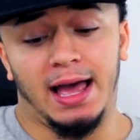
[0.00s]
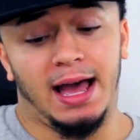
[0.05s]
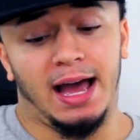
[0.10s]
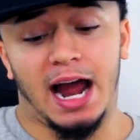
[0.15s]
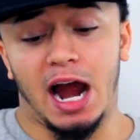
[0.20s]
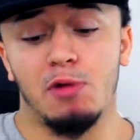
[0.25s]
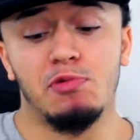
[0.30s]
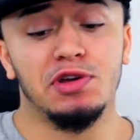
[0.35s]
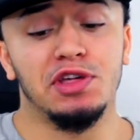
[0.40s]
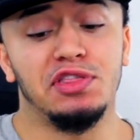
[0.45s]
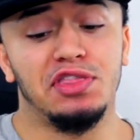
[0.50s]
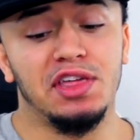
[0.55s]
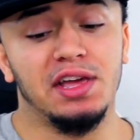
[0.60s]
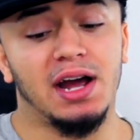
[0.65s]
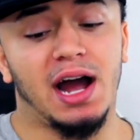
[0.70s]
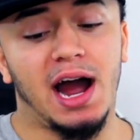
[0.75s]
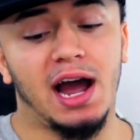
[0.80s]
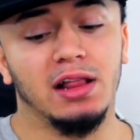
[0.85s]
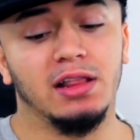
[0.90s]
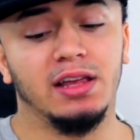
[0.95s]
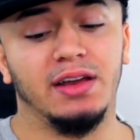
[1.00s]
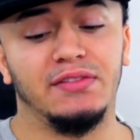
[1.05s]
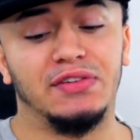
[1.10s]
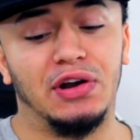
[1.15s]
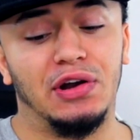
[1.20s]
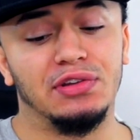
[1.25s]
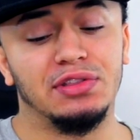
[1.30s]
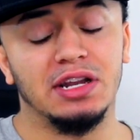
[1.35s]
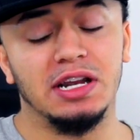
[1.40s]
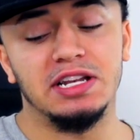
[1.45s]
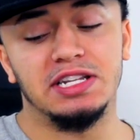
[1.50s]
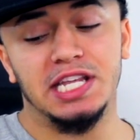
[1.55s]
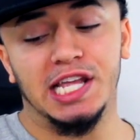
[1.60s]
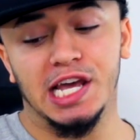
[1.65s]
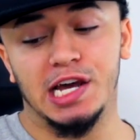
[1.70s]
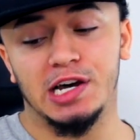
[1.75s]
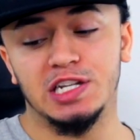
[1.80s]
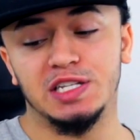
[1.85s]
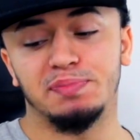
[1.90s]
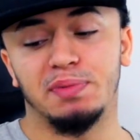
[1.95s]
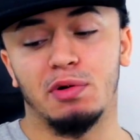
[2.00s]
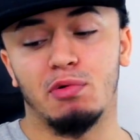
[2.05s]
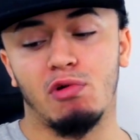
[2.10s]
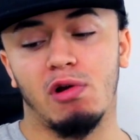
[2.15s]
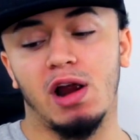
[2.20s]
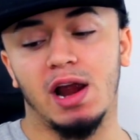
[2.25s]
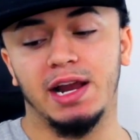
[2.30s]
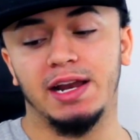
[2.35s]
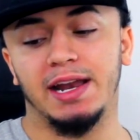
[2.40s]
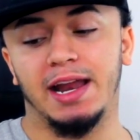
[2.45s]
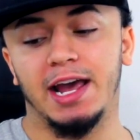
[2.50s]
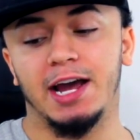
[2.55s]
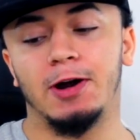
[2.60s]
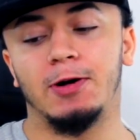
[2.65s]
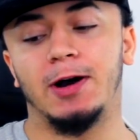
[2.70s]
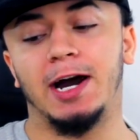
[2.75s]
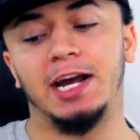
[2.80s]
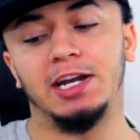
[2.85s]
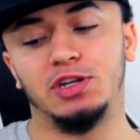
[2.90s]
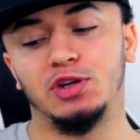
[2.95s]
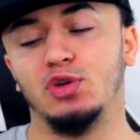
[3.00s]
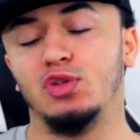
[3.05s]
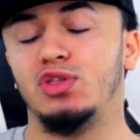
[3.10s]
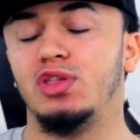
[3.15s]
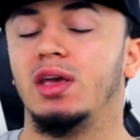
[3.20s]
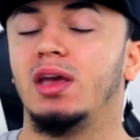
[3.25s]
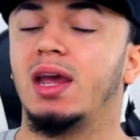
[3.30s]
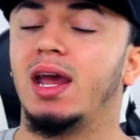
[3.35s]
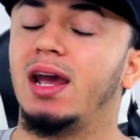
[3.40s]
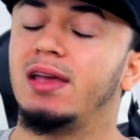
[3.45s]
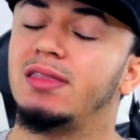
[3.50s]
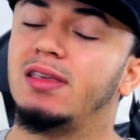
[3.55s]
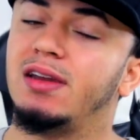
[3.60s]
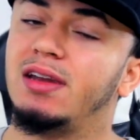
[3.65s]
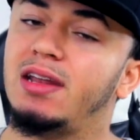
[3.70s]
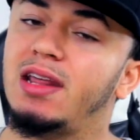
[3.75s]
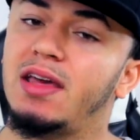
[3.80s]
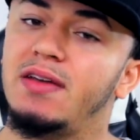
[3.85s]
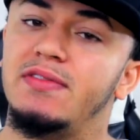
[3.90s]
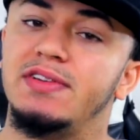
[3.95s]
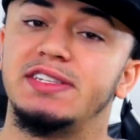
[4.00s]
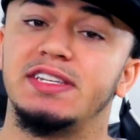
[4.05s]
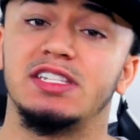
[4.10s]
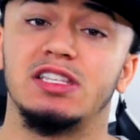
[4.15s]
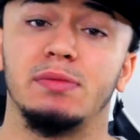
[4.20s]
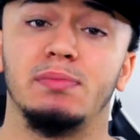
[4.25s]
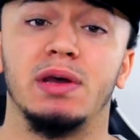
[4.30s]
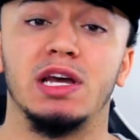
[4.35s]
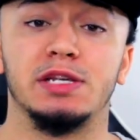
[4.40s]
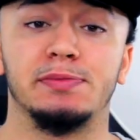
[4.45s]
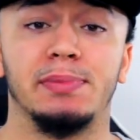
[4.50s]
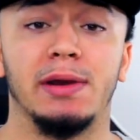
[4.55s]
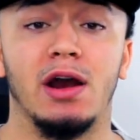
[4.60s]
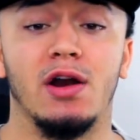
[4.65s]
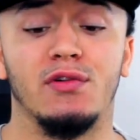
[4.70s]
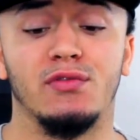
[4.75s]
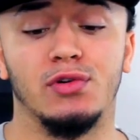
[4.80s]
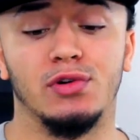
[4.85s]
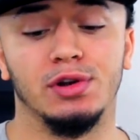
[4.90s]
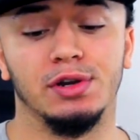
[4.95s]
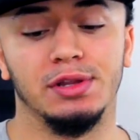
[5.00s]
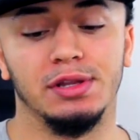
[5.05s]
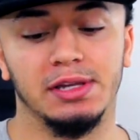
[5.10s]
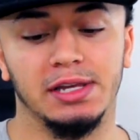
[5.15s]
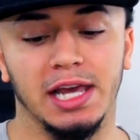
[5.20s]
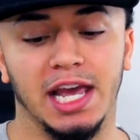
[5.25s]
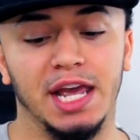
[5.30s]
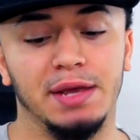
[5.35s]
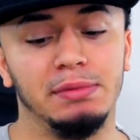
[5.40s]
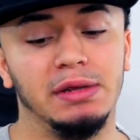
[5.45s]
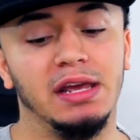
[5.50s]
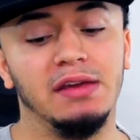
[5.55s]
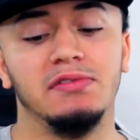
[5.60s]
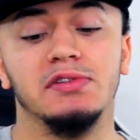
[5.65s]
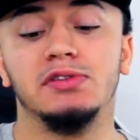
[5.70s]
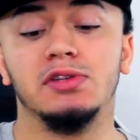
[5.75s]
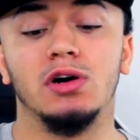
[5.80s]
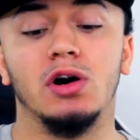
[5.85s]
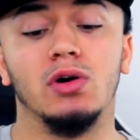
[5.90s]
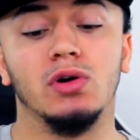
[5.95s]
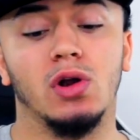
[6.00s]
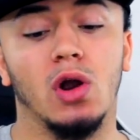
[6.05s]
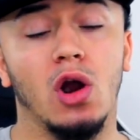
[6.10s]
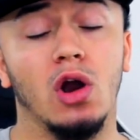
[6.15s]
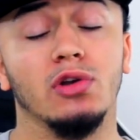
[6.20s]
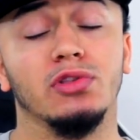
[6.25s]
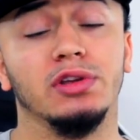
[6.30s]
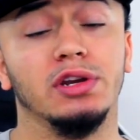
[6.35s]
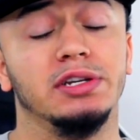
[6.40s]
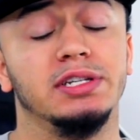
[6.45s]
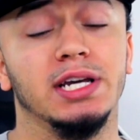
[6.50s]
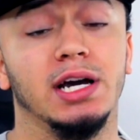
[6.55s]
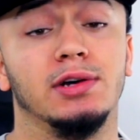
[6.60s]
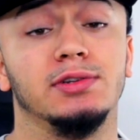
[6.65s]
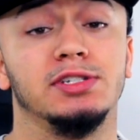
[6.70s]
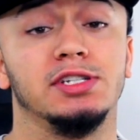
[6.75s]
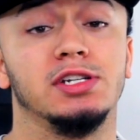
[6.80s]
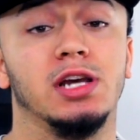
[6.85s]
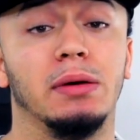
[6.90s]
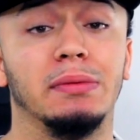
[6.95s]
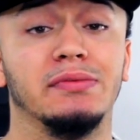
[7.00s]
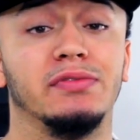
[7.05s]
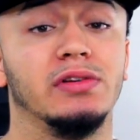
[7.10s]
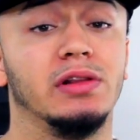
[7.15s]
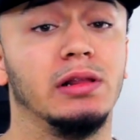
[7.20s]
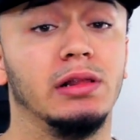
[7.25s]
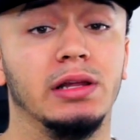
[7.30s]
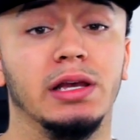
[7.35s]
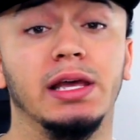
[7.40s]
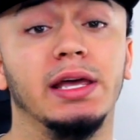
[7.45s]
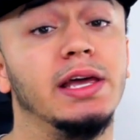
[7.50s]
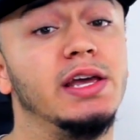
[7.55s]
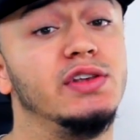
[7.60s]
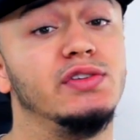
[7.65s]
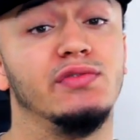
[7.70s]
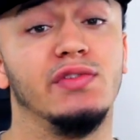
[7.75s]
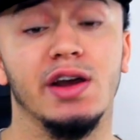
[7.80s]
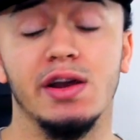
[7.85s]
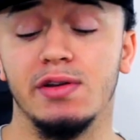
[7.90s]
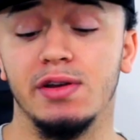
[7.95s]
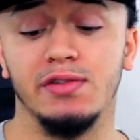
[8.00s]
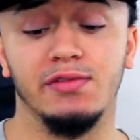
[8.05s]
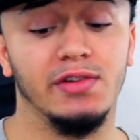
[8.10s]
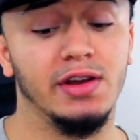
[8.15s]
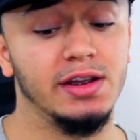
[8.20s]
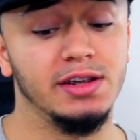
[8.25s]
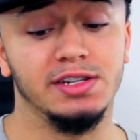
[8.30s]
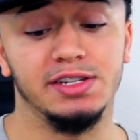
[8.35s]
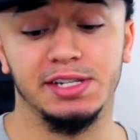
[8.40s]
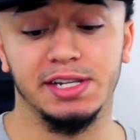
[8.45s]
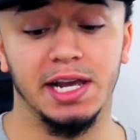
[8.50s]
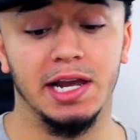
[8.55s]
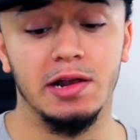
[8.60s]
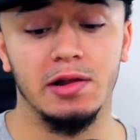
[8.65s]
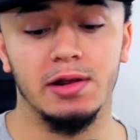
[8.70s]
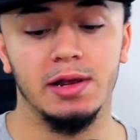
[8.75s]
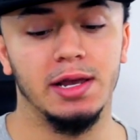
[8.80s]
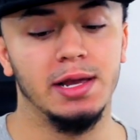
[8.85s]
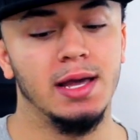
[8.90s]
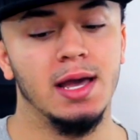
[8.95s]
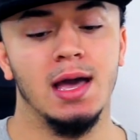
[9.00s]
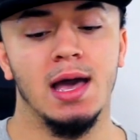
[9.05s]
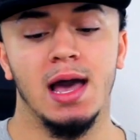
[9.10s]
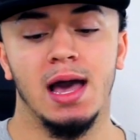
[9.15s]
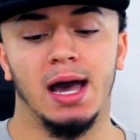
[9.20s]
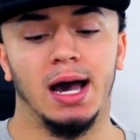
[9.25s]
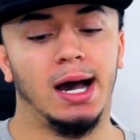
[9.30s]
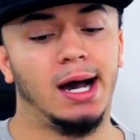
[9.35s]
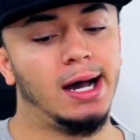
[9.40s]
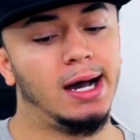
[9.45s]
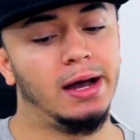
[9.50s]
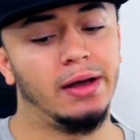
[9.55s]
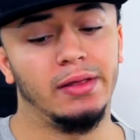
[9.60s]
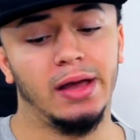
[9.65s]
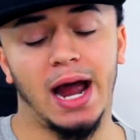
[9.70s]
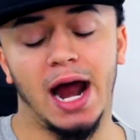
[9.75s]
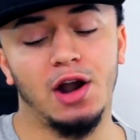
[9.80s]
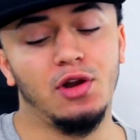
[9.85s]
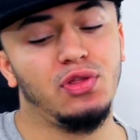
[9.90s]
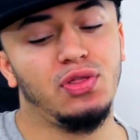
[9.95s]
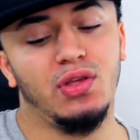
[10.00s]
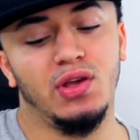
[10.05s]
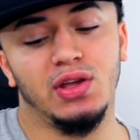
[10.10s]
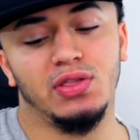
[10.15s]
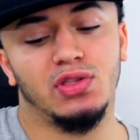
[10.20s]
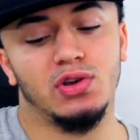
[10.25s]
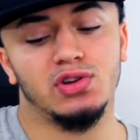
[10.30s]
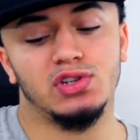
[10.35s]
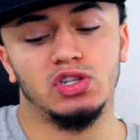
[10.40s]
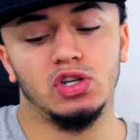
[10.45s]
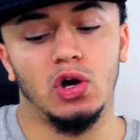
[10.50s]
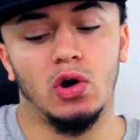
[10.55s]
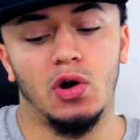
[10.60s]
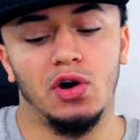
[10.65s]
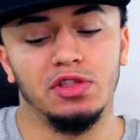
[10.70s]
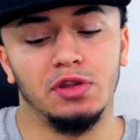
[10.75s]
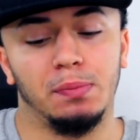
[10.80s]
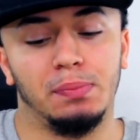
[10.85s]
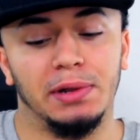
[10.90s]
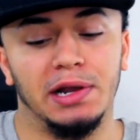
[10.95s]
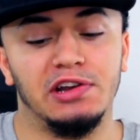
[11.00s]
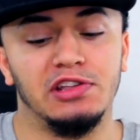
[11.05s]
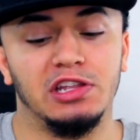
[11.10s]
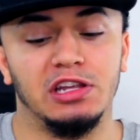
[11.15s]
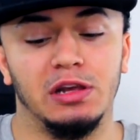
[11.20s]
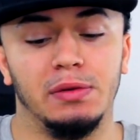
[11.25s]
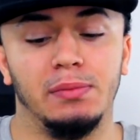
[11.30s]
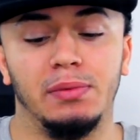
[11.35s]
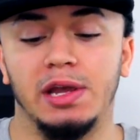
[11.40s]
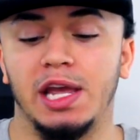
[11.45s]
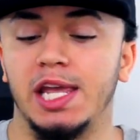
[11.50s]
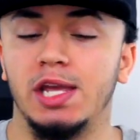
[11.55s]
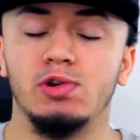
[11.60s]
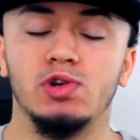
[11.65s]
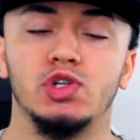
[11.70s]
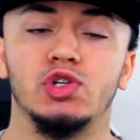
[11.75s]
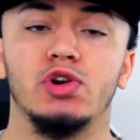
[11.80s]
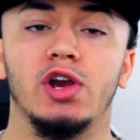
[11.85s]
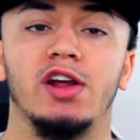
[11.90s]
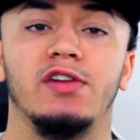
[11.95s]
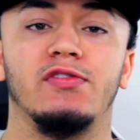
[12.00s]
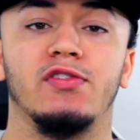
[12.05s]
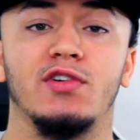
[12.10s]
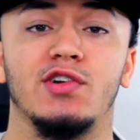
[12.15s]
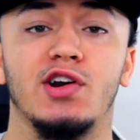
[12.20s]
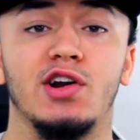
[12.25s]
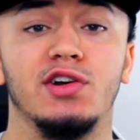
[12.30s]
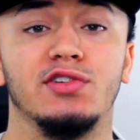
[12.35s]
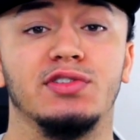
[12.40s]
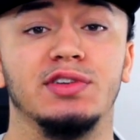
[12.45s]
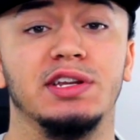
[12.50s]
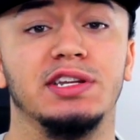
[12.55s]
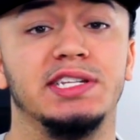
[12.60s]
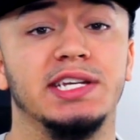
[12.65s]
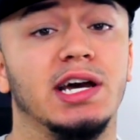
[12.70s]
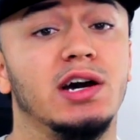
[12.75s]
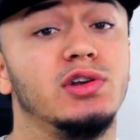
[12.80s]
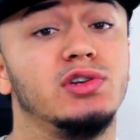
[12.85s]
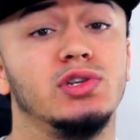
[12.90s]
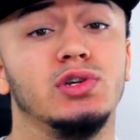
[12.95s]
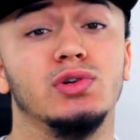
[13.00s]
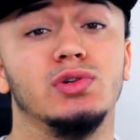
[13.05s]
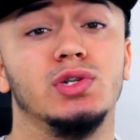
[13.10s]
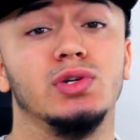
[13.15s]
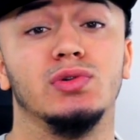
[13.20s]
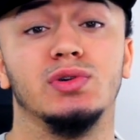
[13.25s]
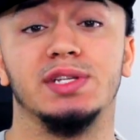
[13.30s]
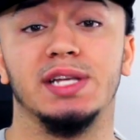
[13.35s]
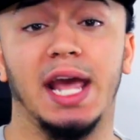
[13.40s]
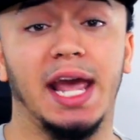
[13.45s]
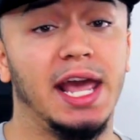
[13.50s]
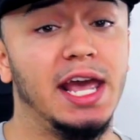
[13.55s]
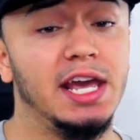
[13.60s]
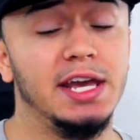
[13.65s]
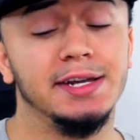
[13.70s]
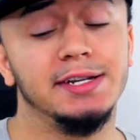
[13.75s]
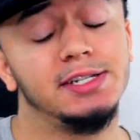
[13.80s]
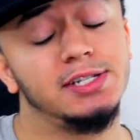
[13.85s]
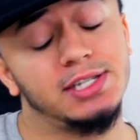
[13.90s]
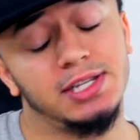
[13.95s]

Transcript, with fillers: I really think highly of Karl-Anthony Towns, but right now I do think Anthony Davis is the best power forward in the game. Even though Karl-Anthony Towns is coming for the league, he's very, very scary. Uh, I don't think there's no other player in the NBA you would trade for Karl-Anthony Towns due to his age.